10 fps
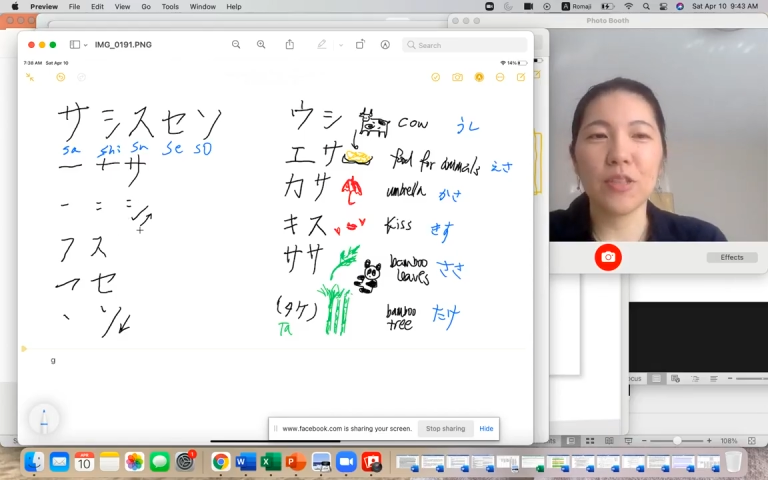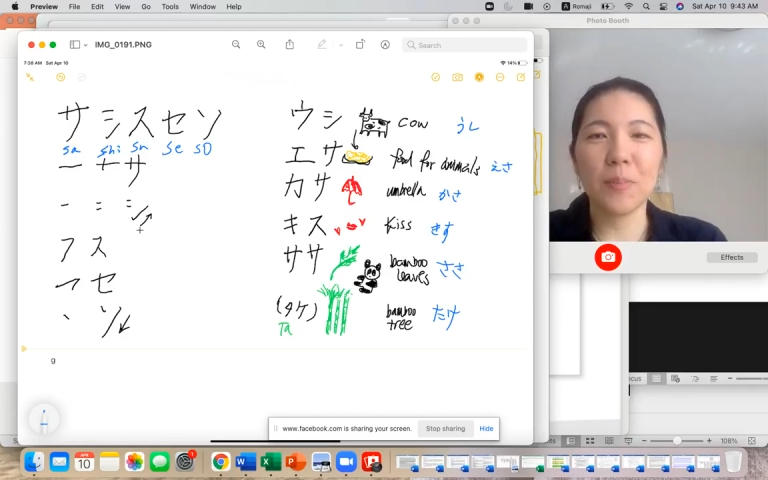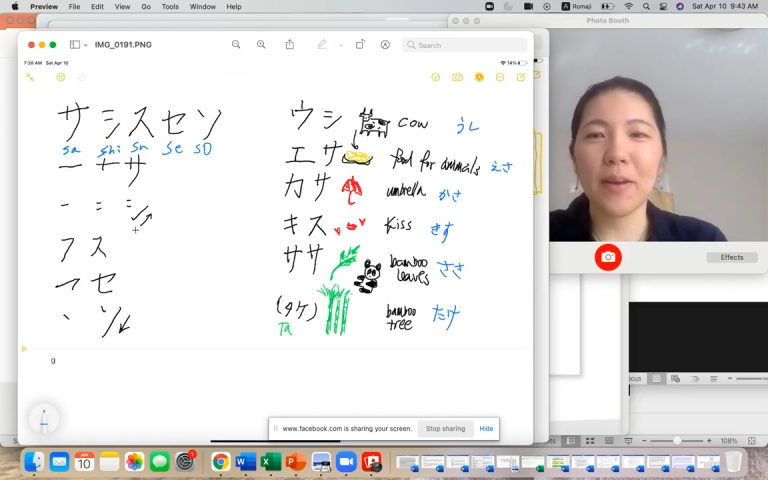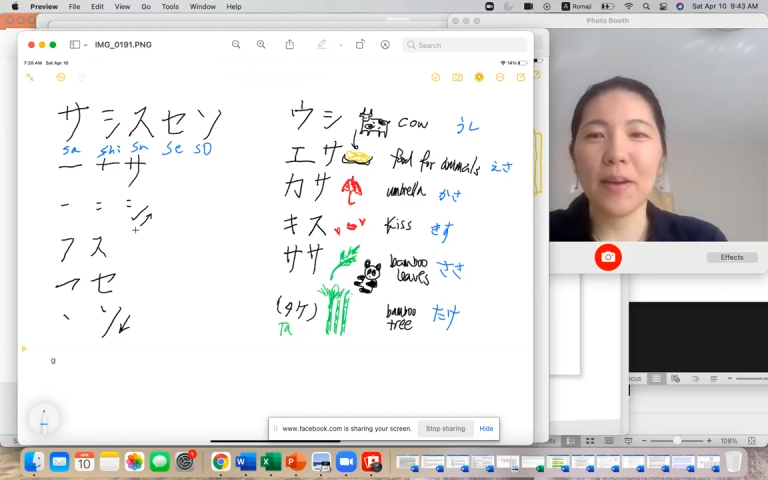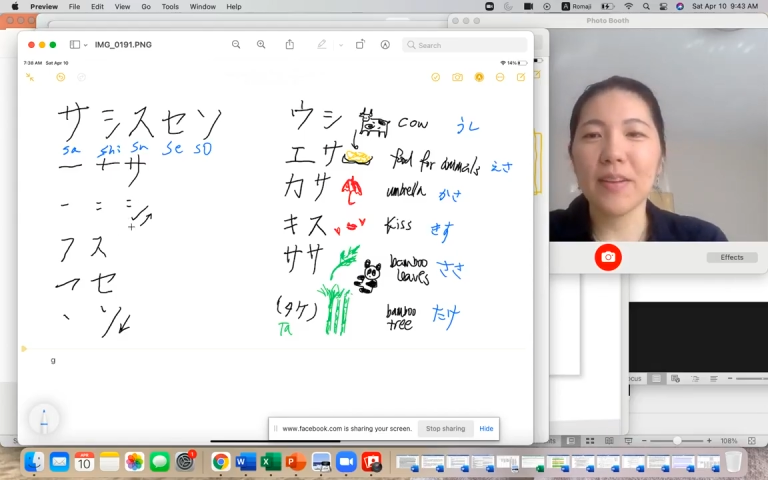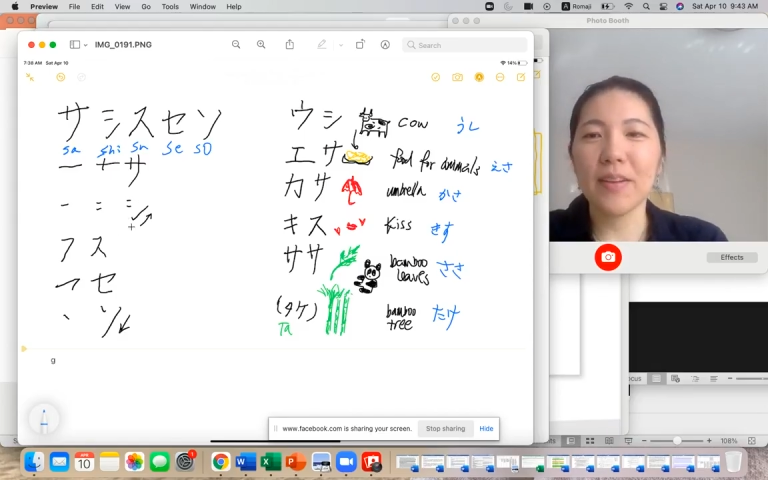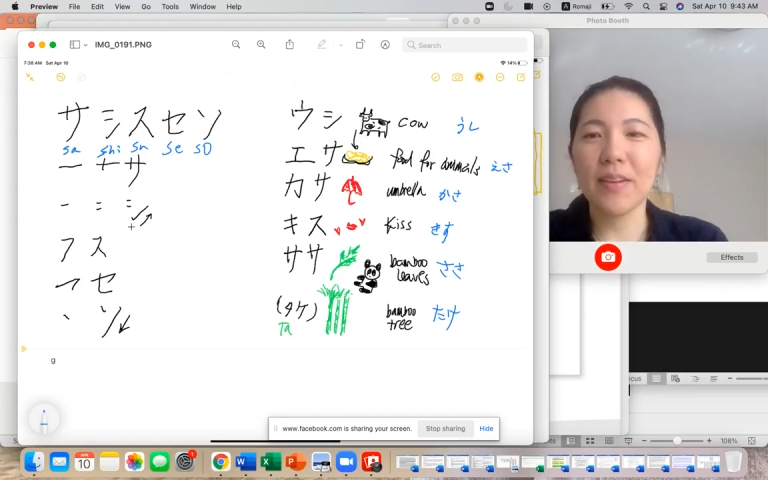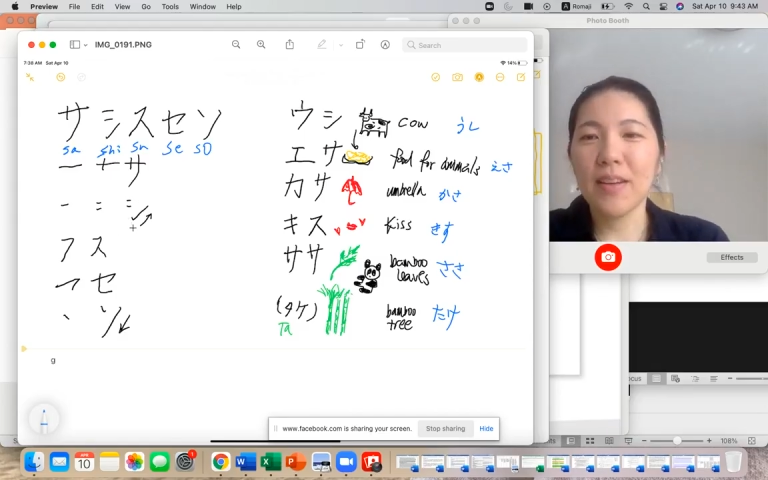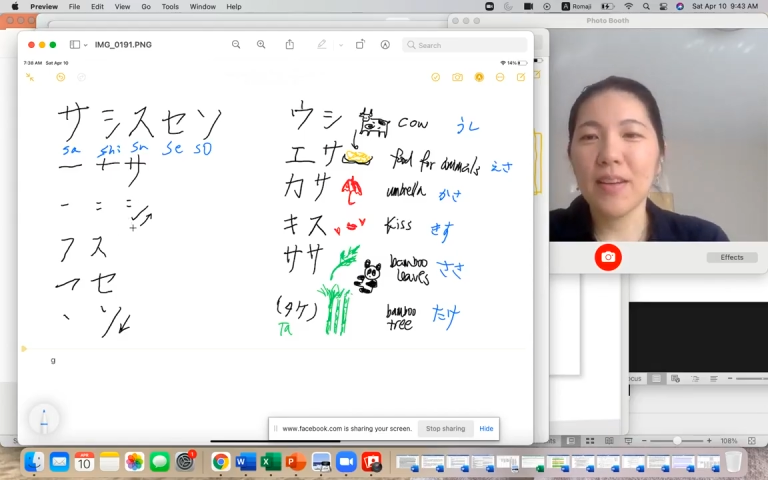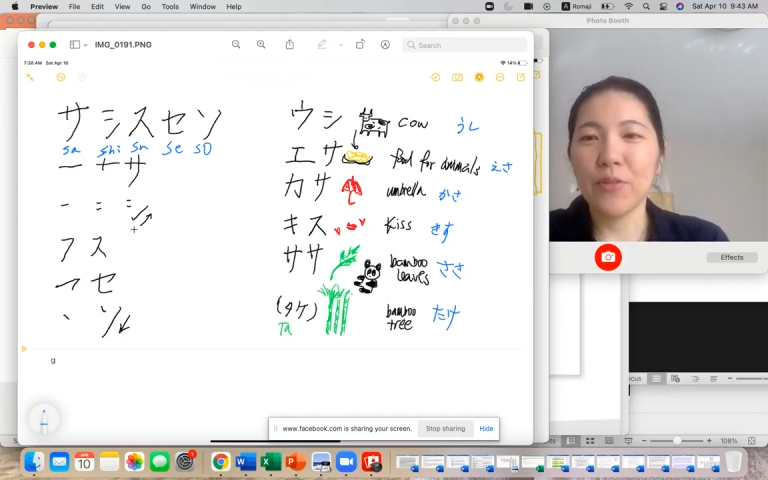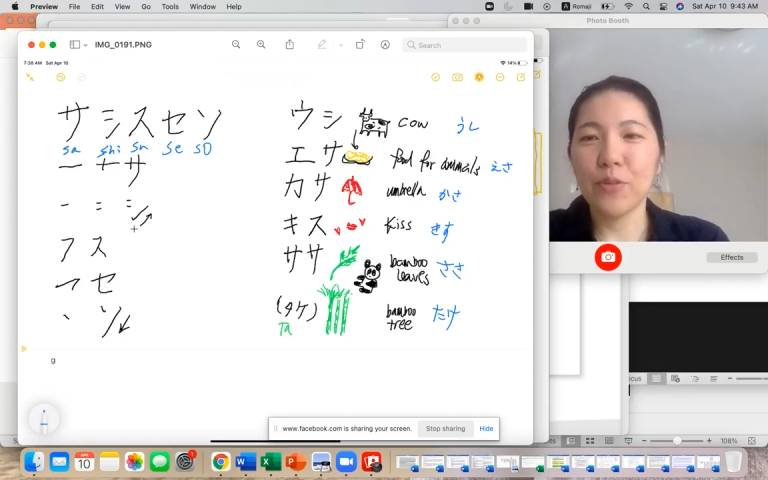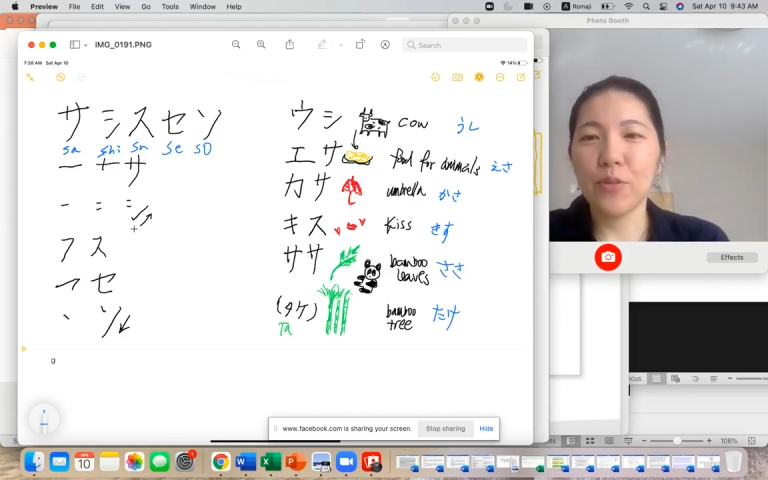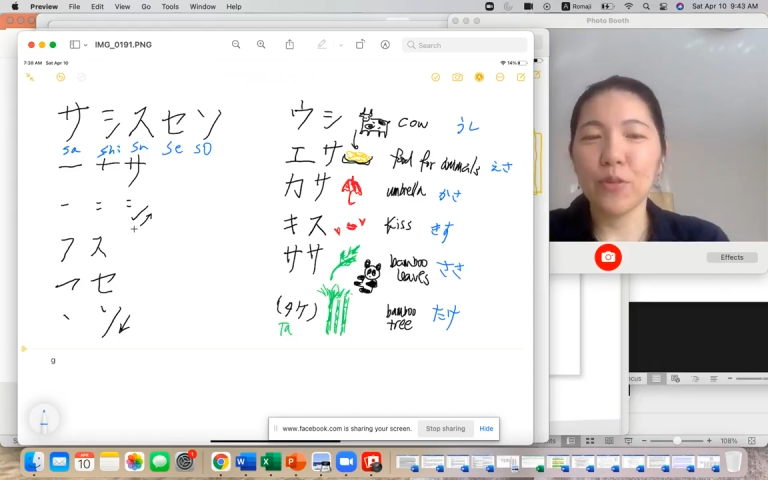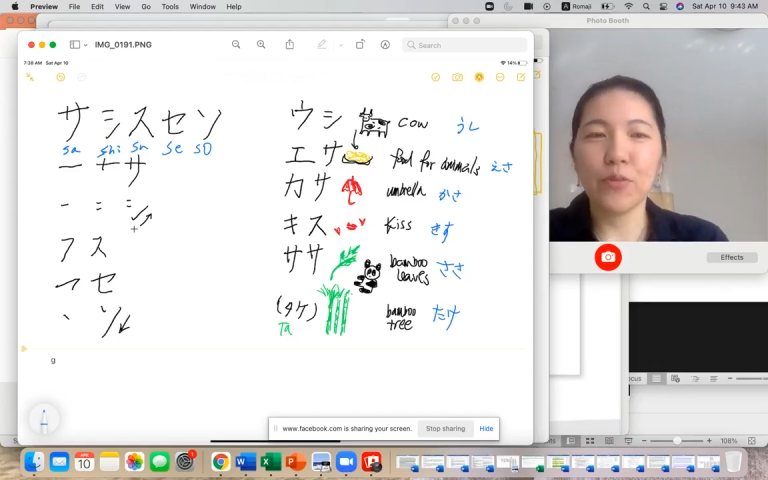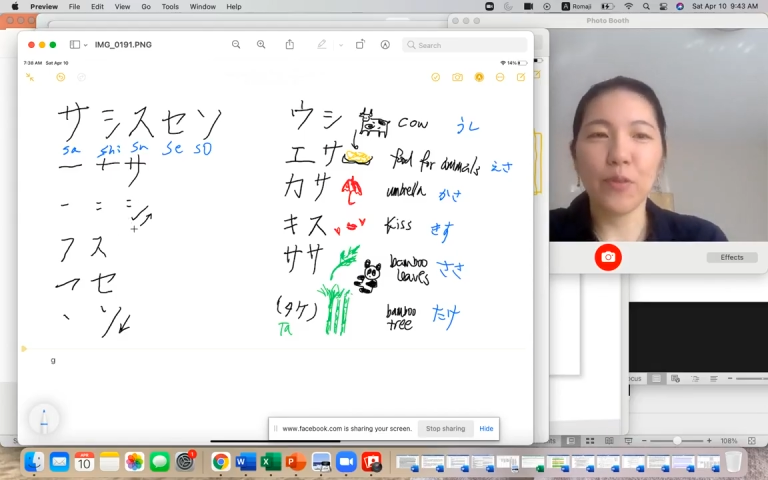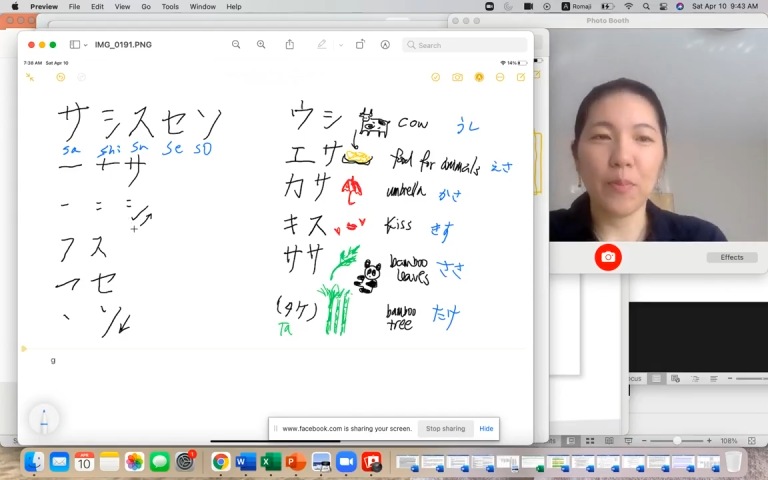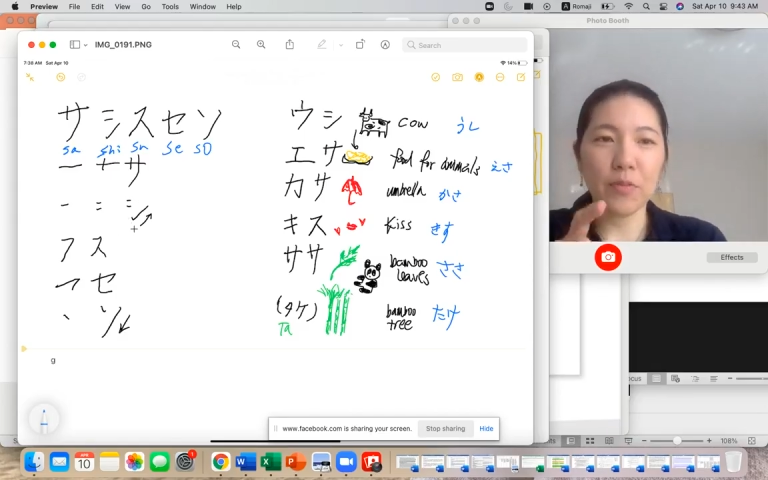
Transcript: But if you do from